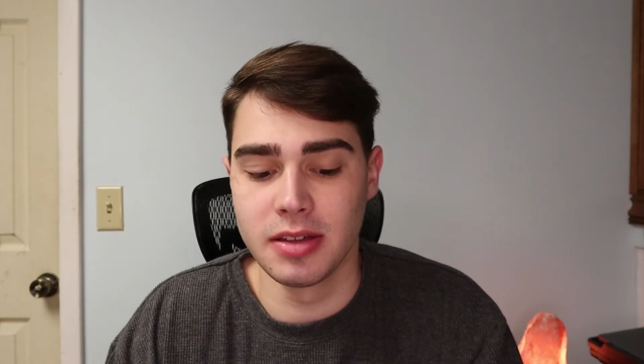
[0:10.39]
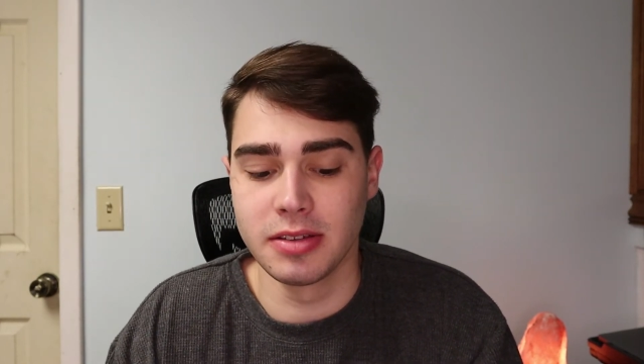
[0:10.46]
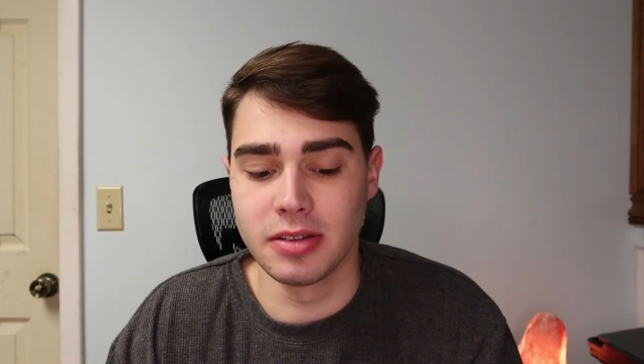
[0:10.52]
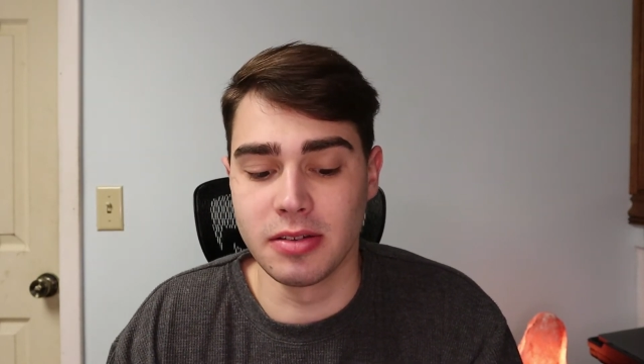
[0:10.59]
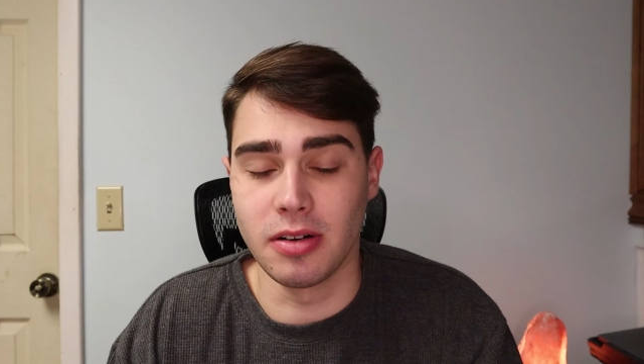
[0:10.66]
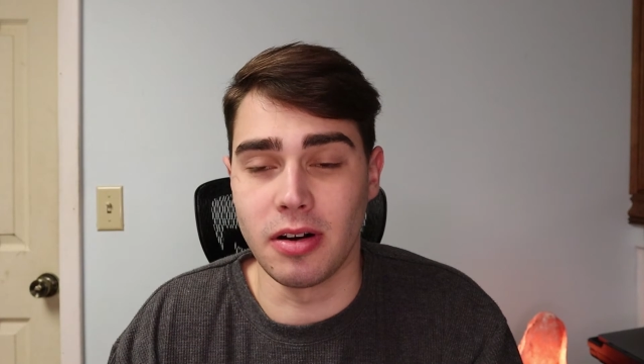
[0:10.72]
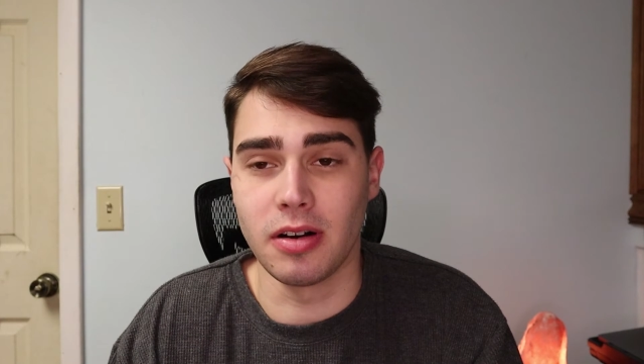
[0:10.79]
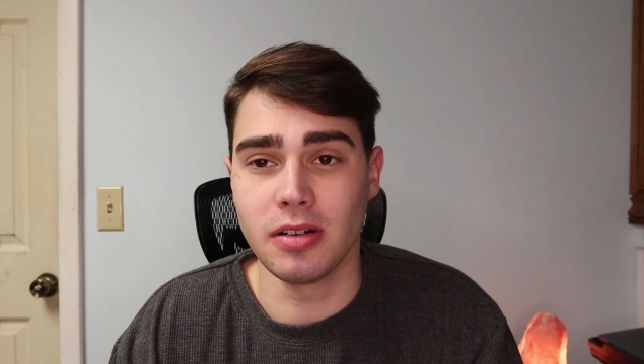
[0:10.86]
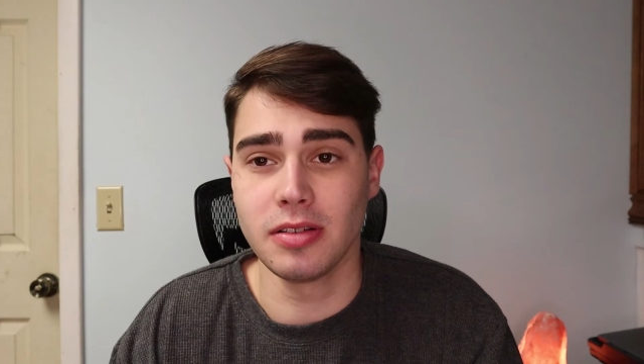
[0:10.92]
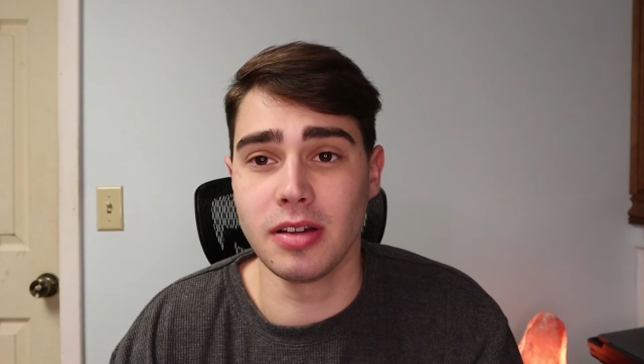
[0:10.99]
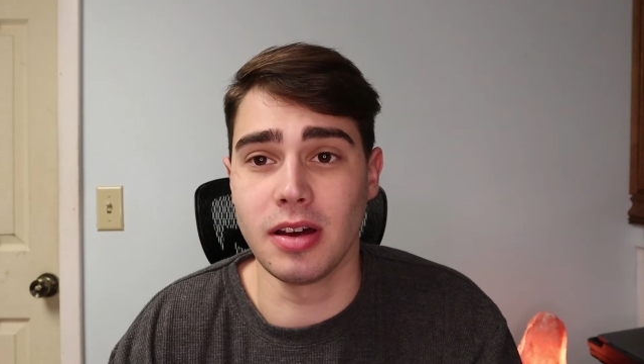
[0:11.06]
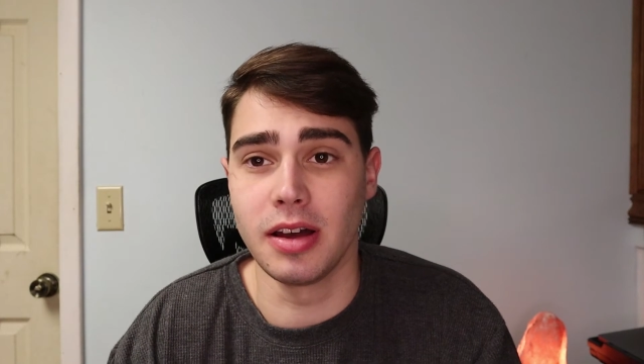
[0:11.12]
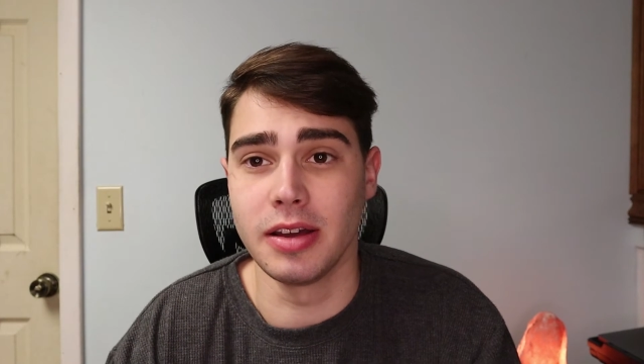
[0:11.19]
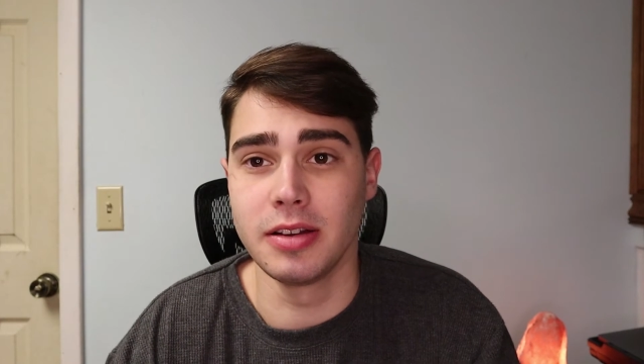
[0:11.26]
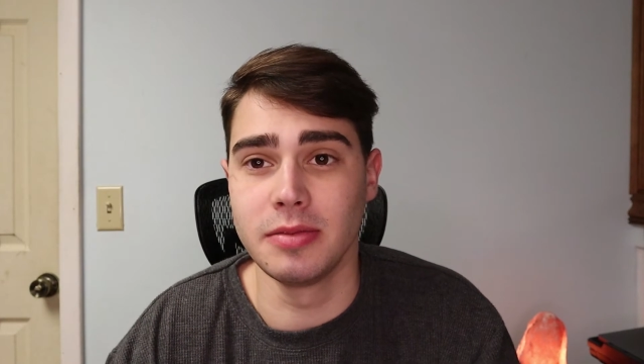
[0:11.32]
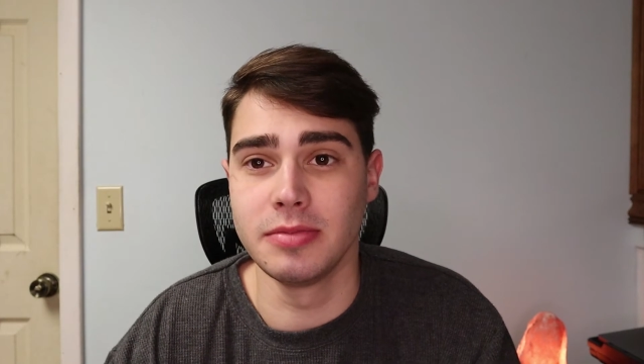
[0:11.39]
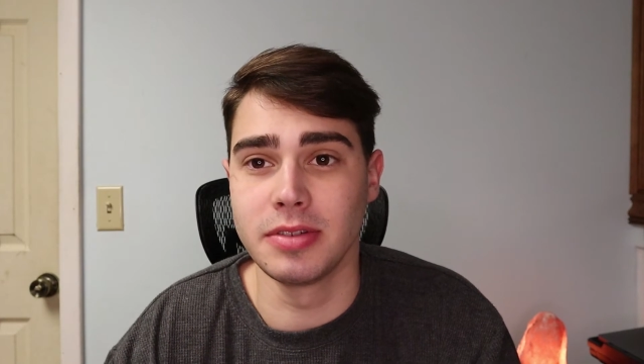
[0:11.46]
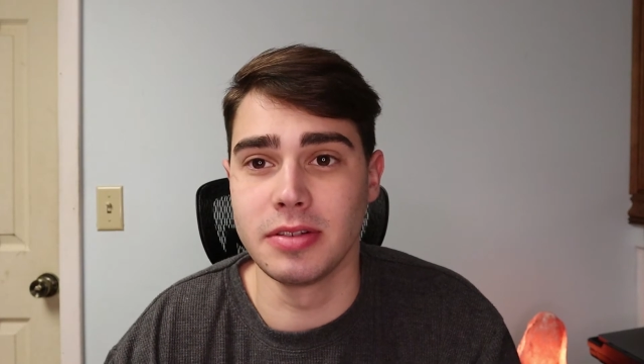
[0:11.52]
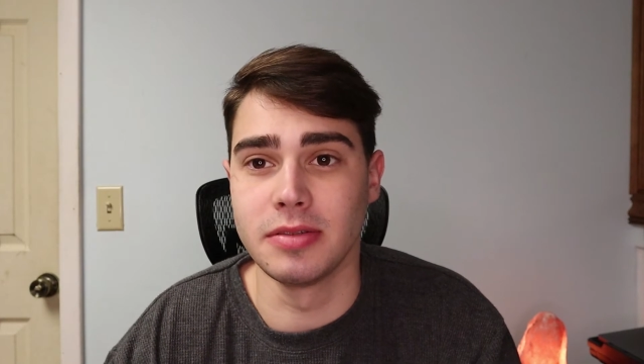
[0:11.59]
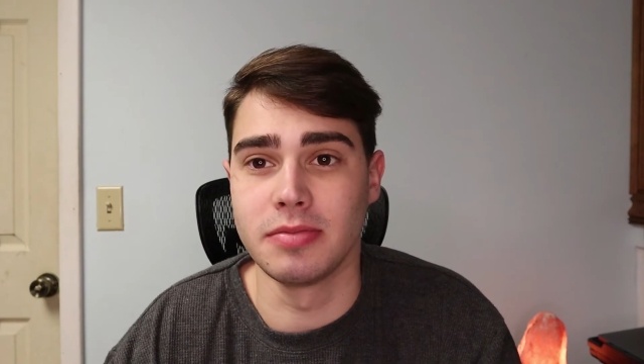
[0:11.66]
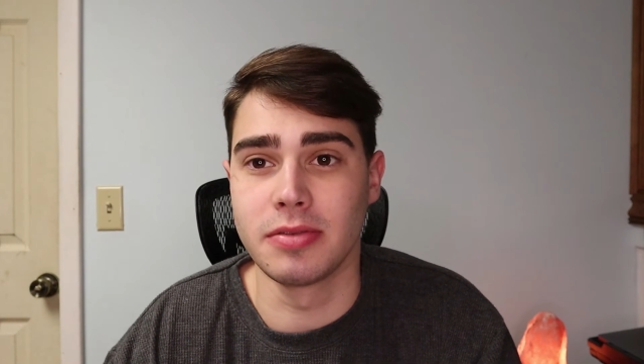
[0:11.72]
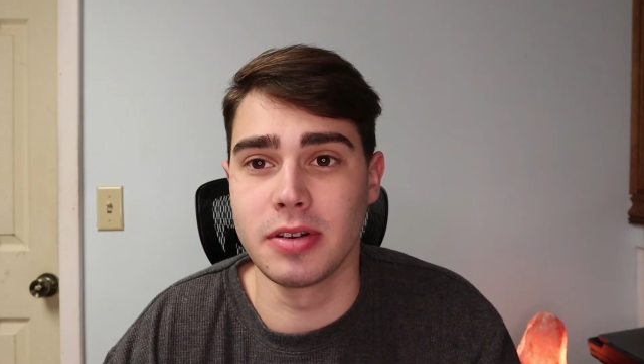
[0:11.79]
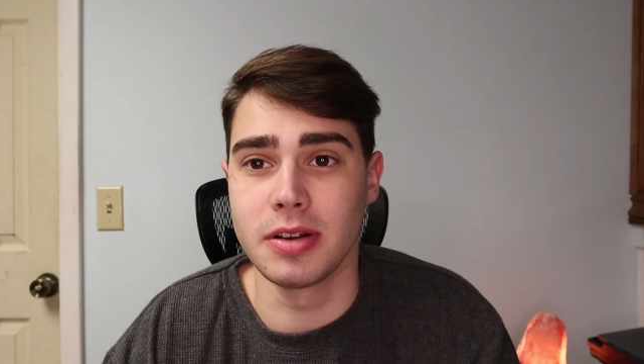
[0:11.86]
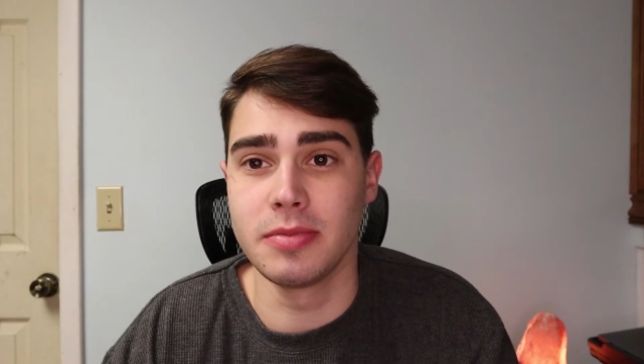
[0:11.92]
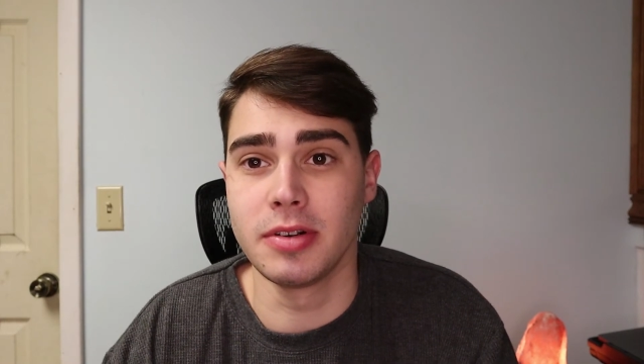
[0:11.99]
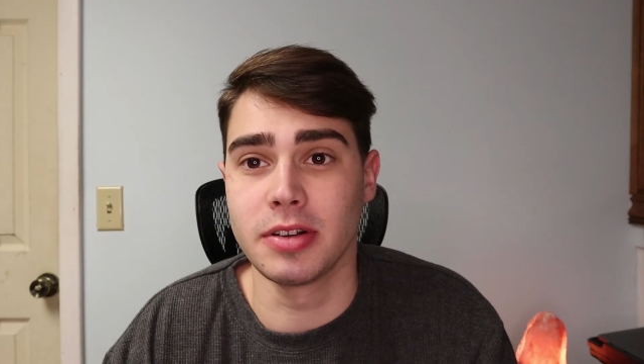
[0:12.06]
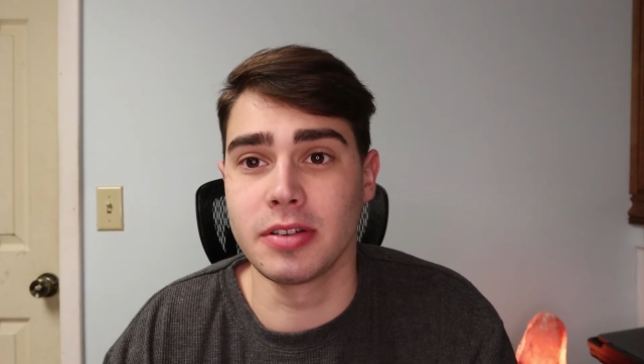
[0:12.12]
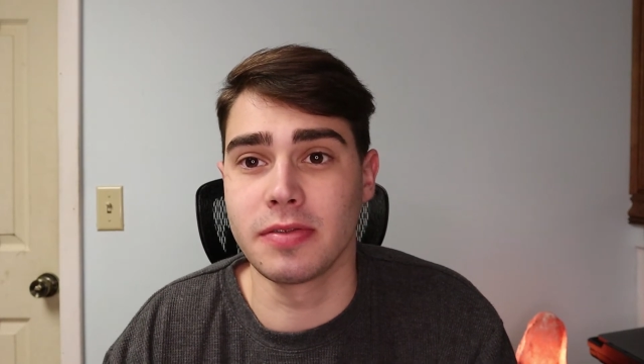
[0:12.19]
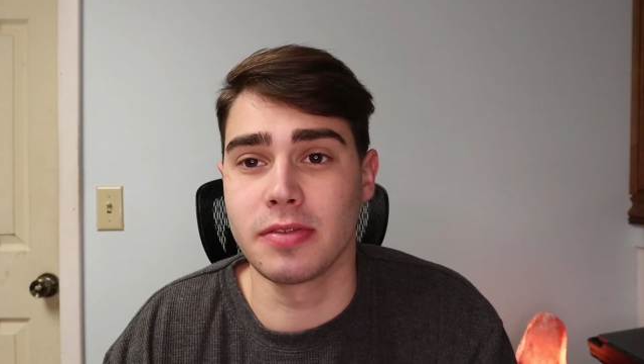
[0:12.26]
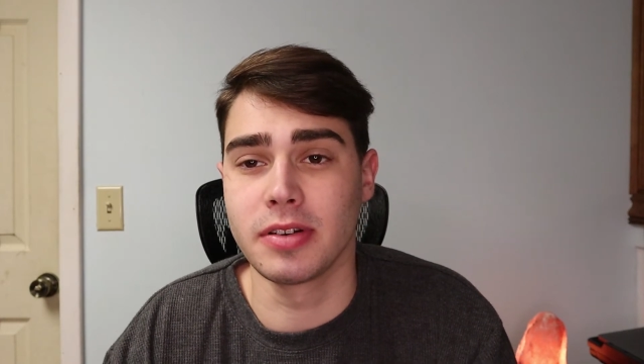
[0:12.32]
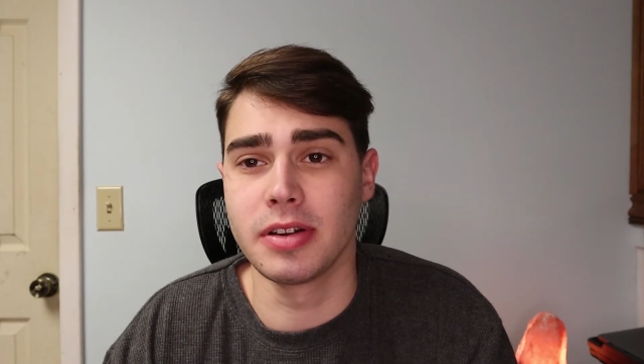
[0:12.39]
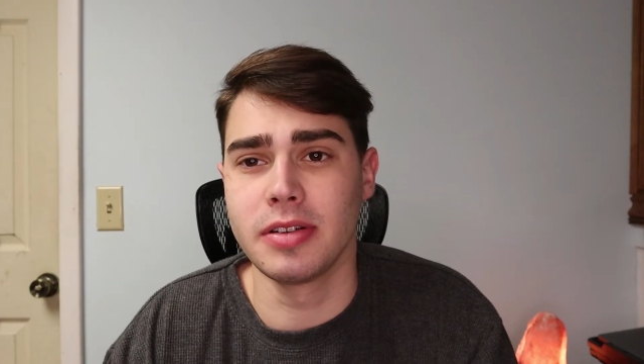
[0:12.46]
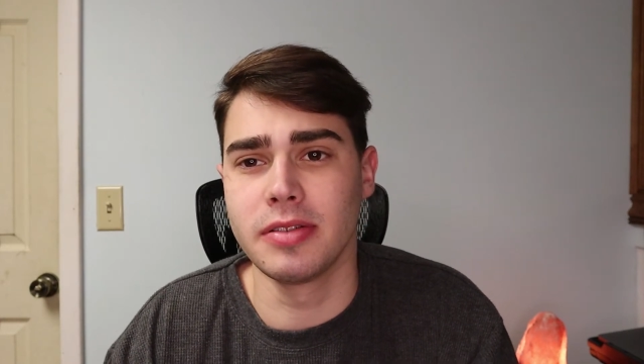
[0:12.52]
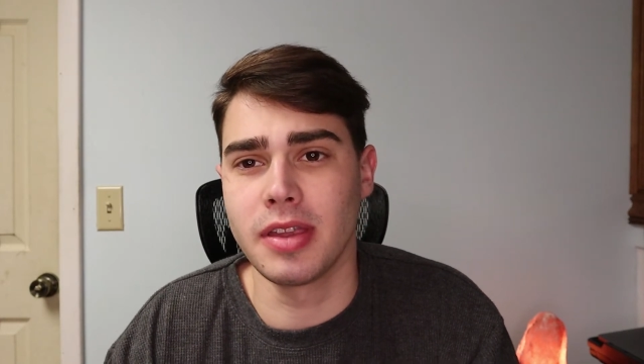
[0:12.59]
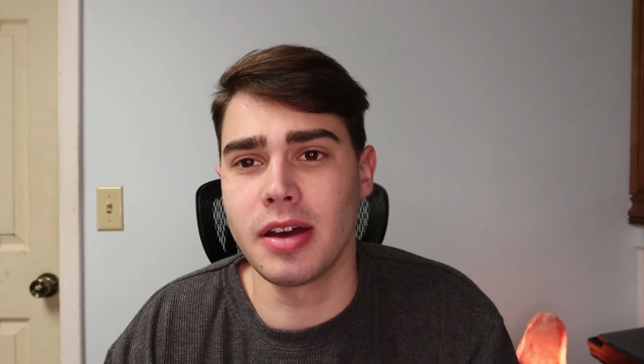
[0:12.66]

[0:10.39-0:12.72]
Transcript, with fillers: So all the items are pretty much free.